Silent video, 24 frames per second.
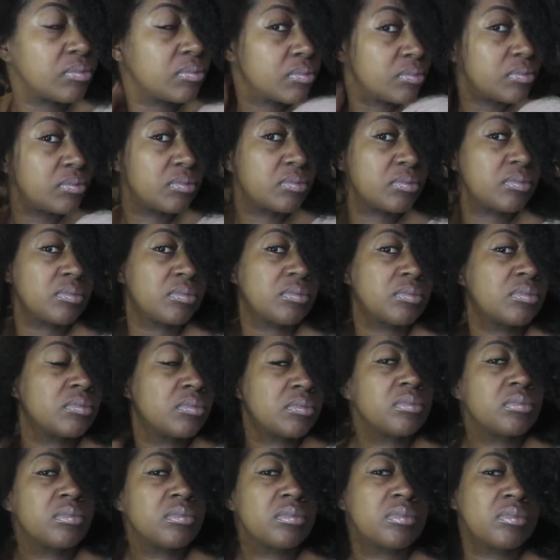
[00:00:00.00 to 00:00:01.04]

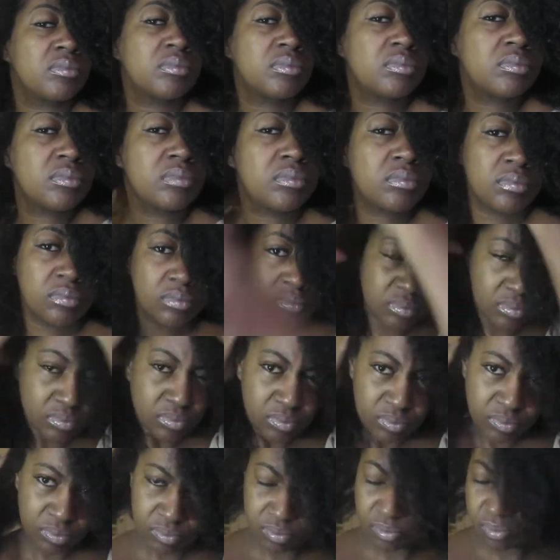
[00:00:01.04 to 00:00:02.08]
and I am looking forward to